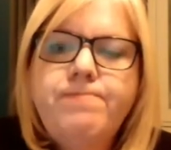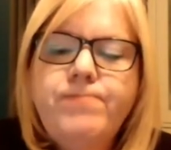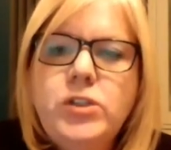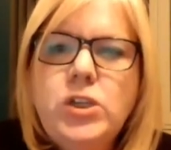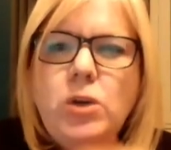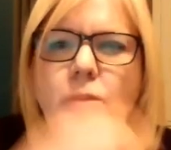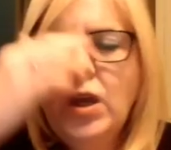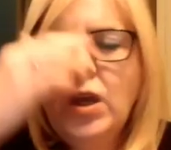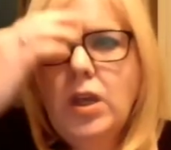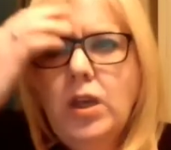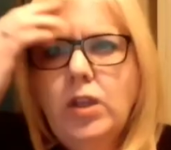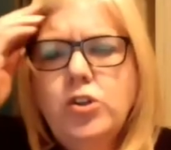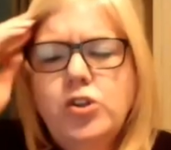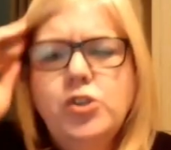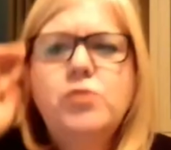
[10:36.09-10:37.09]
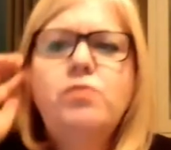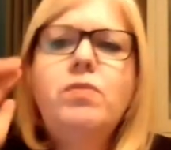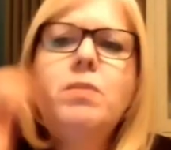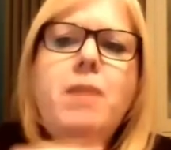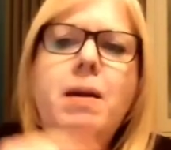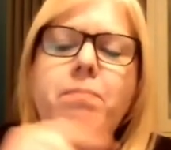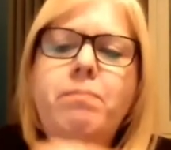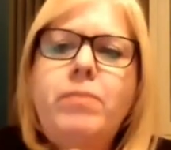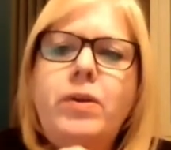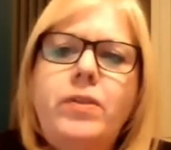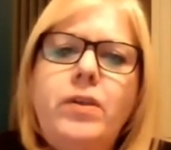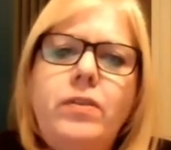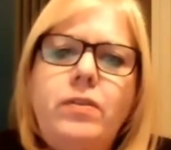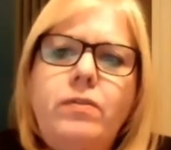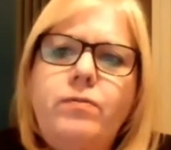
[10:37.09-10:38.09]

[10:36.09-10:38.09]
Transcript: So just remember that